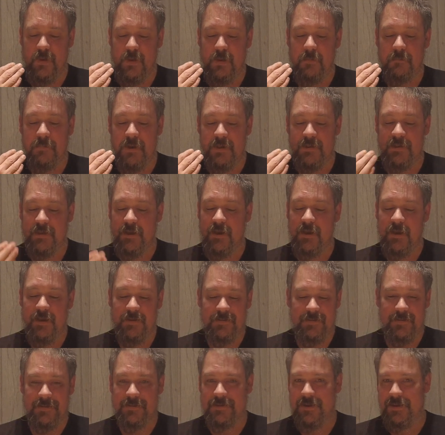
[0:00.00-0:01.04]
But yeah,
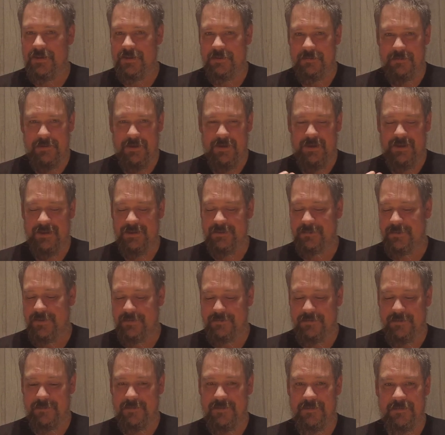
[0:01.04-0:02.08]
it's exactly what I expect
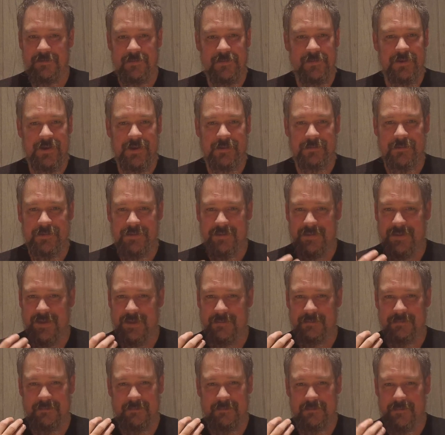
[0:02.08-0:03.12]
from Laphroaig, with
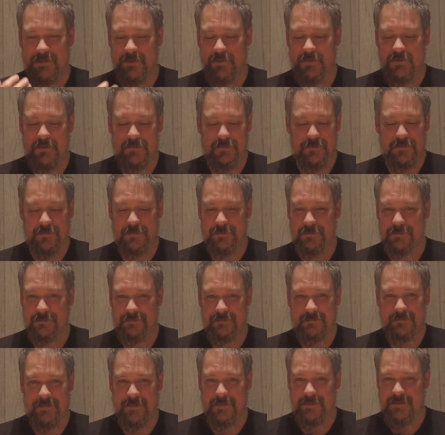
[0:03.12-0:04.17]
that beautiful
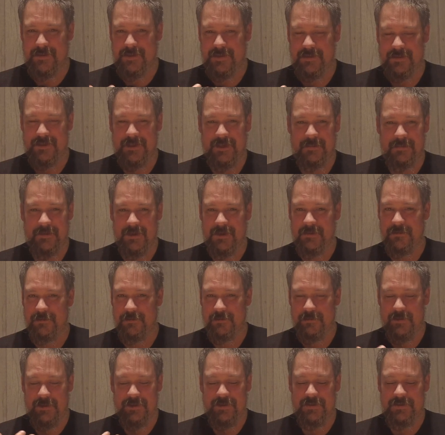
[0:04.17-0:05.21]
TCP or
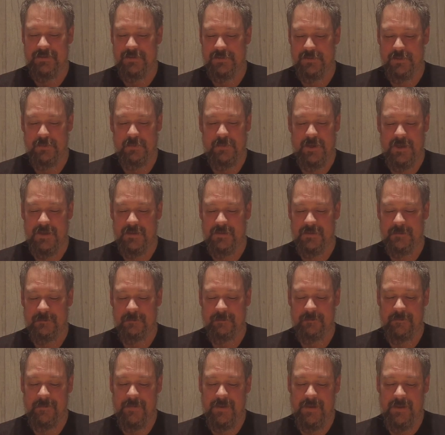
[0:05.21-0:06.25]
medicinal peat.
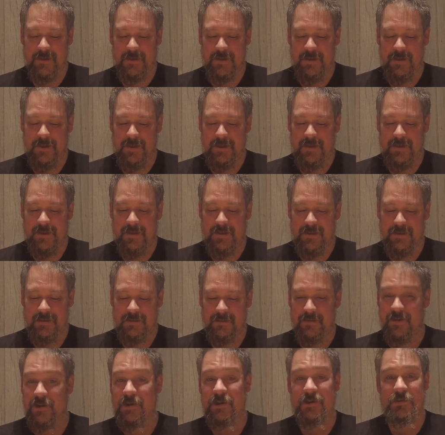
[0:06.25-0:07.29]
And
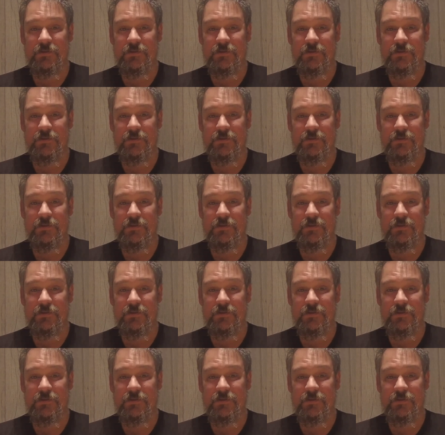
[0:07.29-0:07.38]
highly